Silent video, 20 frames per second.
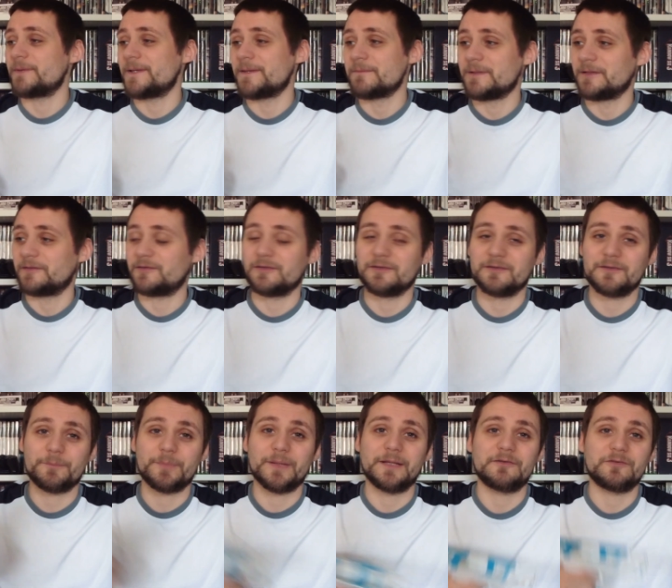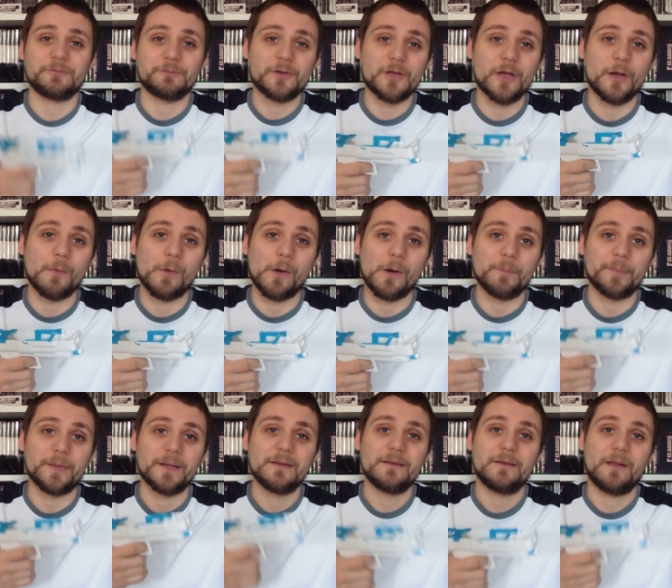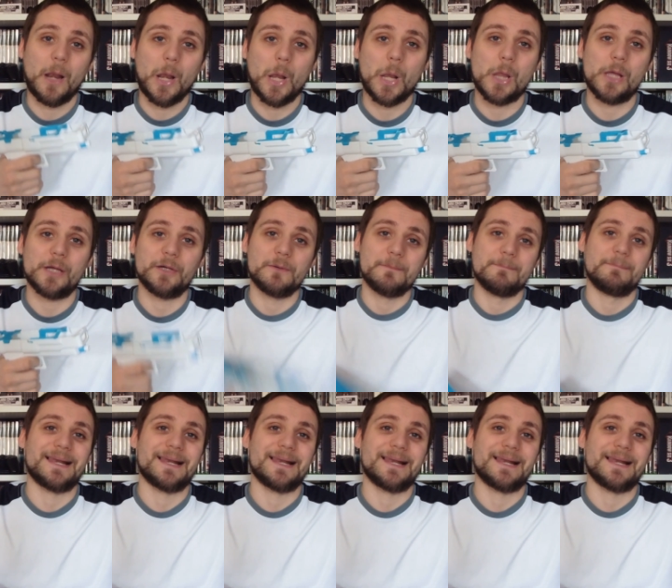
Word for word: Me and the missus play some co-op light gun